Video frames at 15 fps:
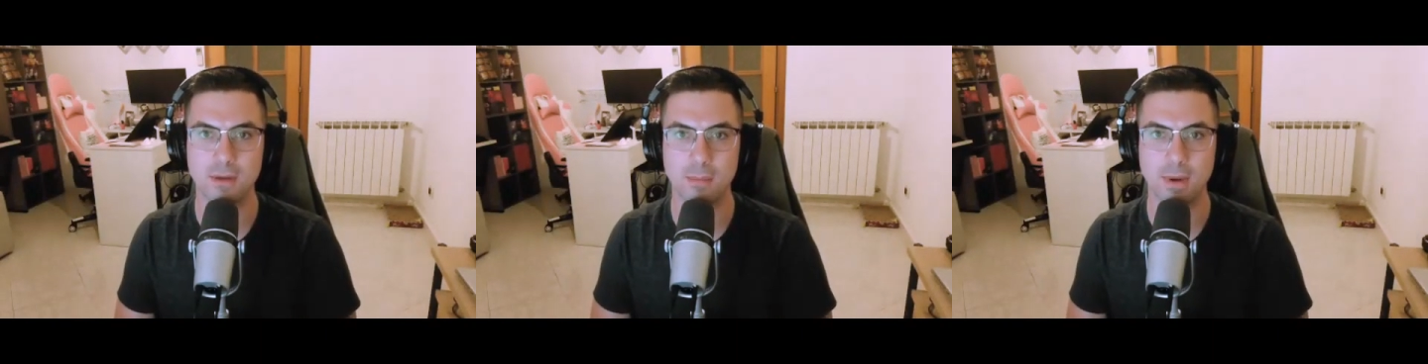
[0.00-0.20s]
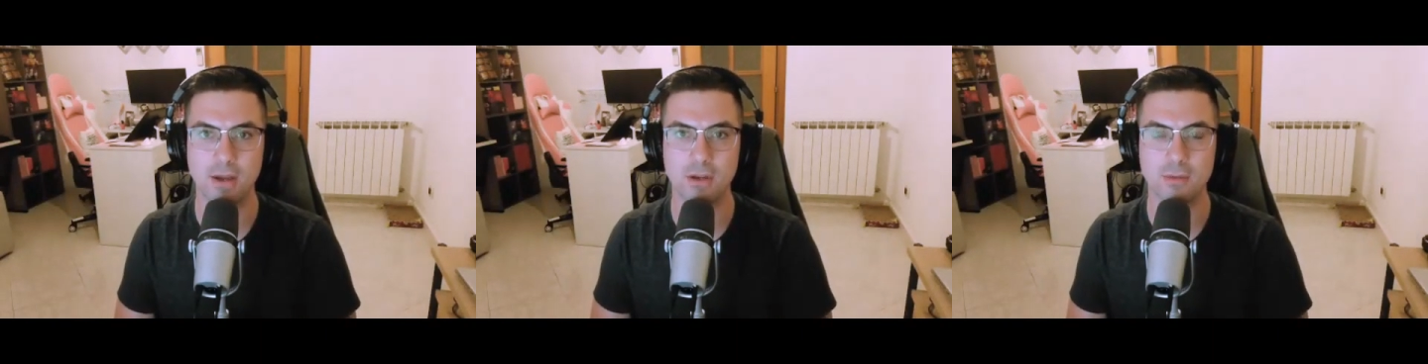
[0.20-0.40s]

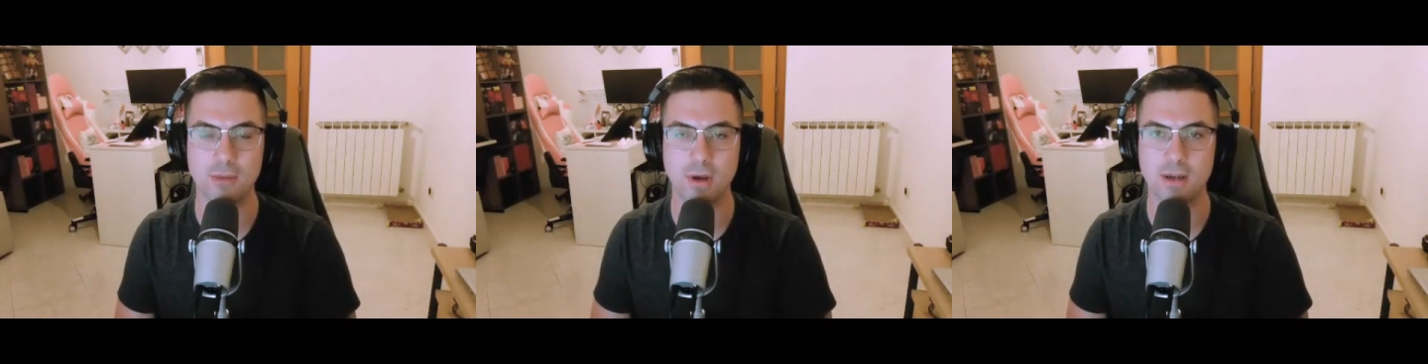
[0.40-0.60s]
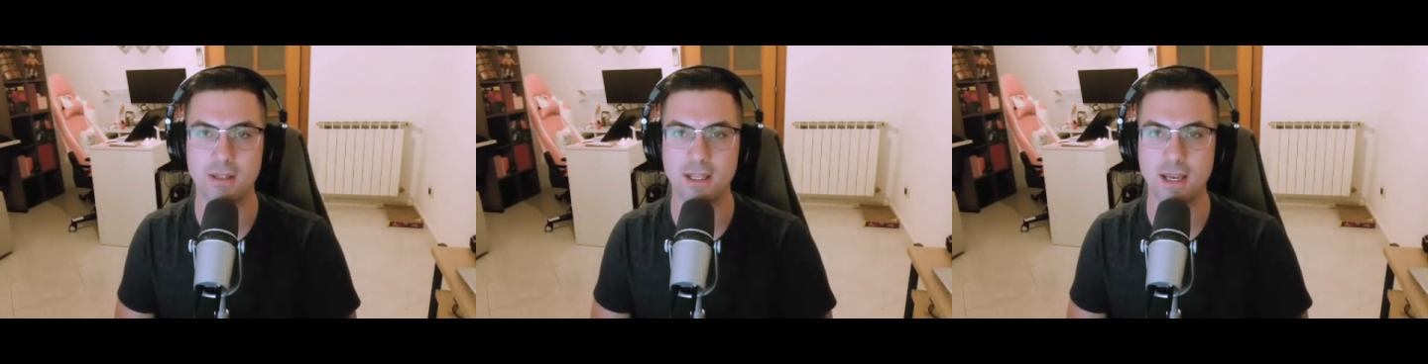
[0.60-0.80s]
about your
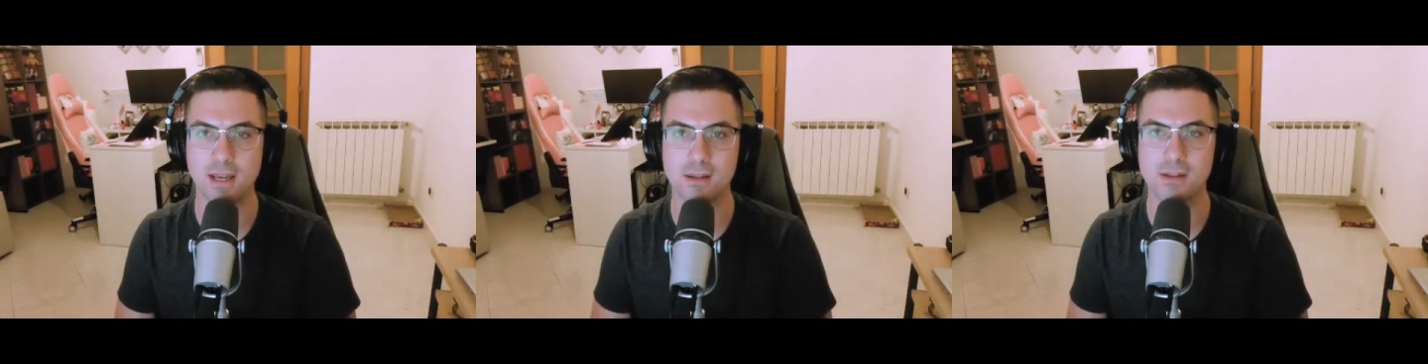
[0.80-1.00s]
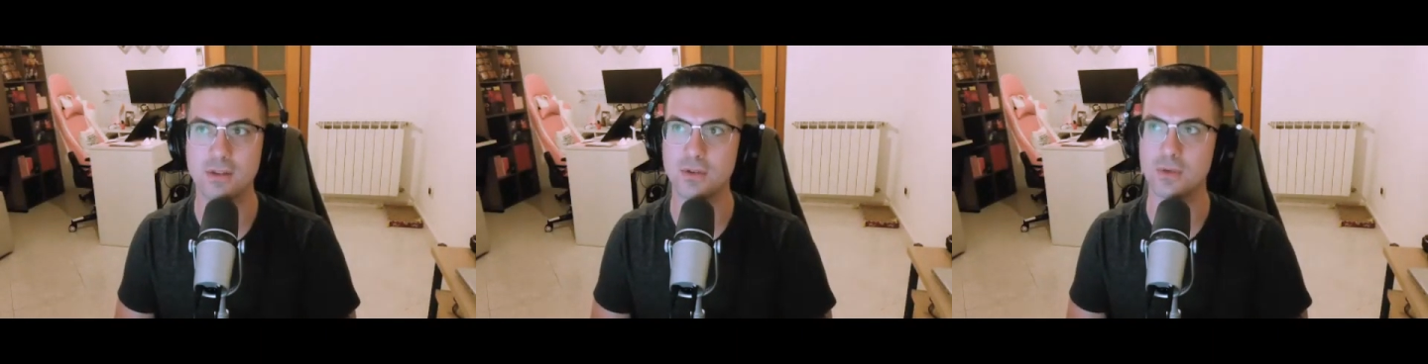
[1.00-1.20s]

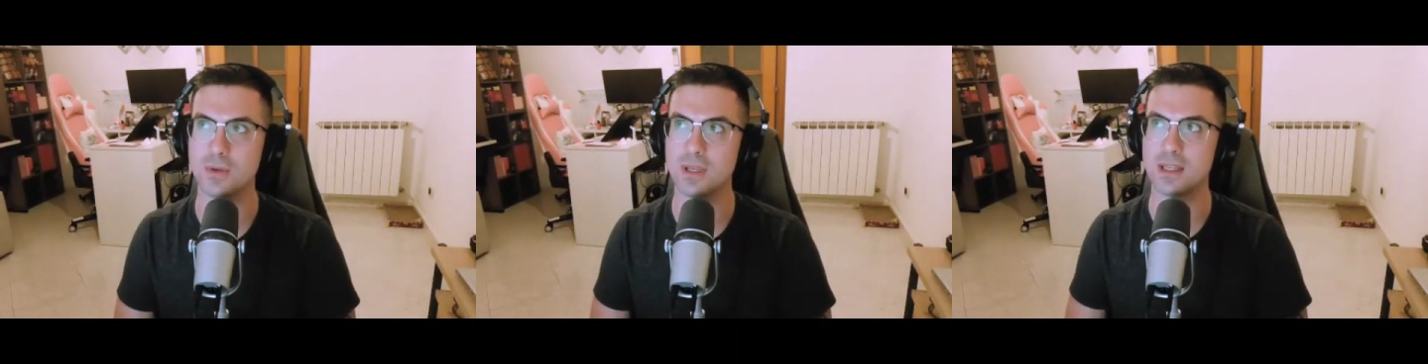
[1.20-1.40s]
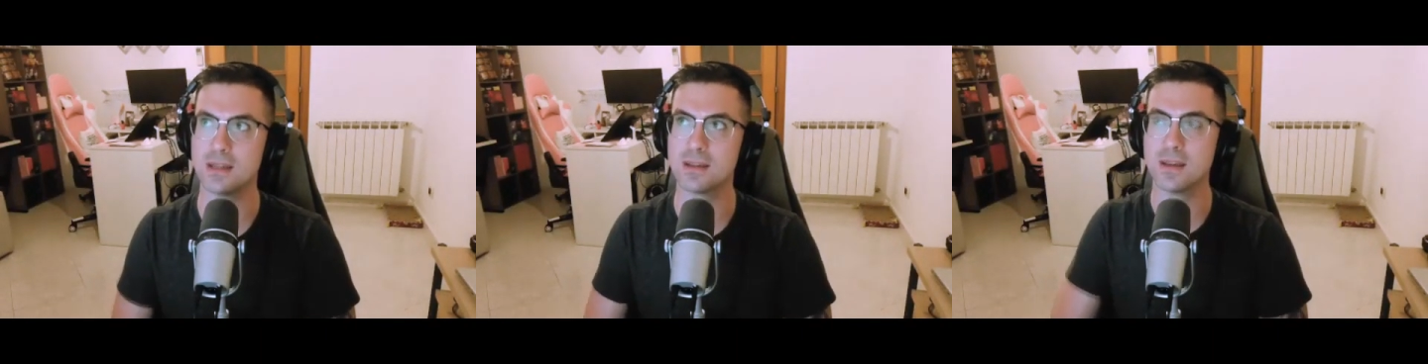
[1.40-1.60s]
podcast
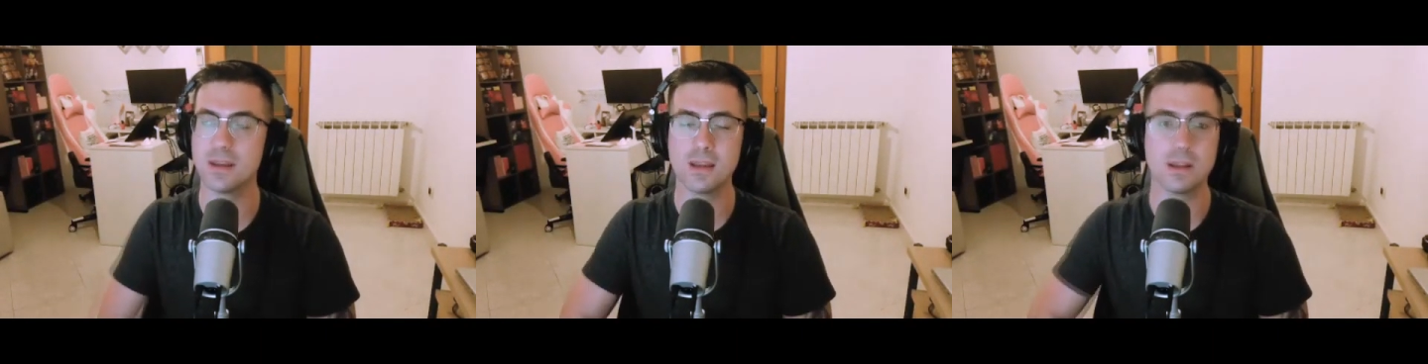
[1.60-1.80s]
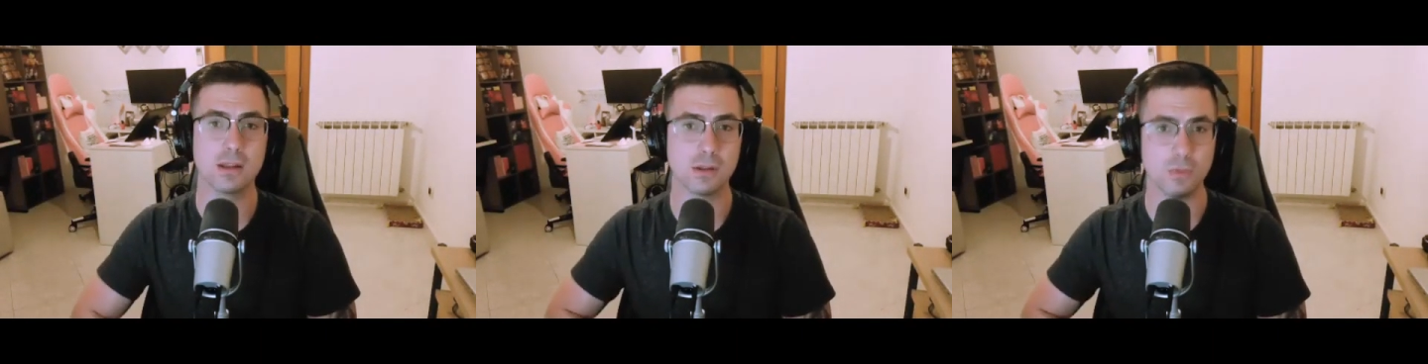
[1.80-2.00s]
too is
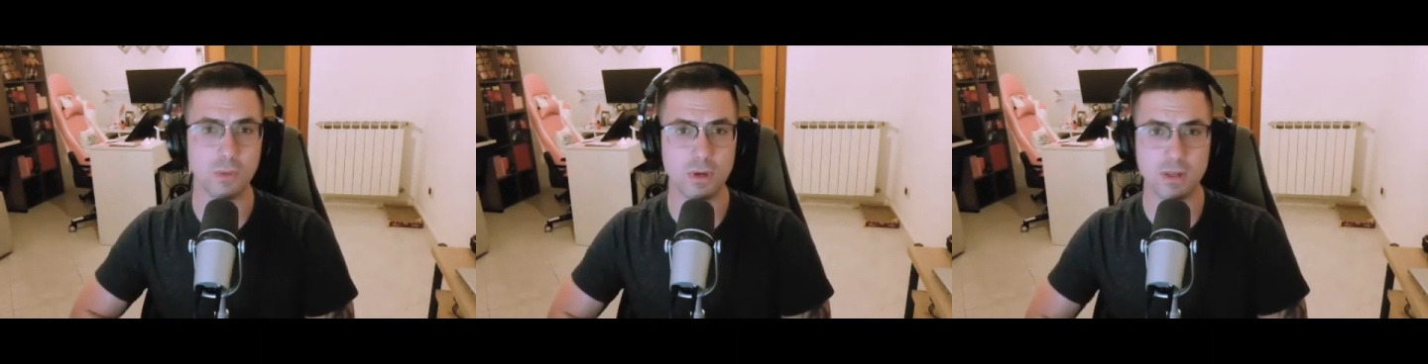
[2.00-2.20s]
so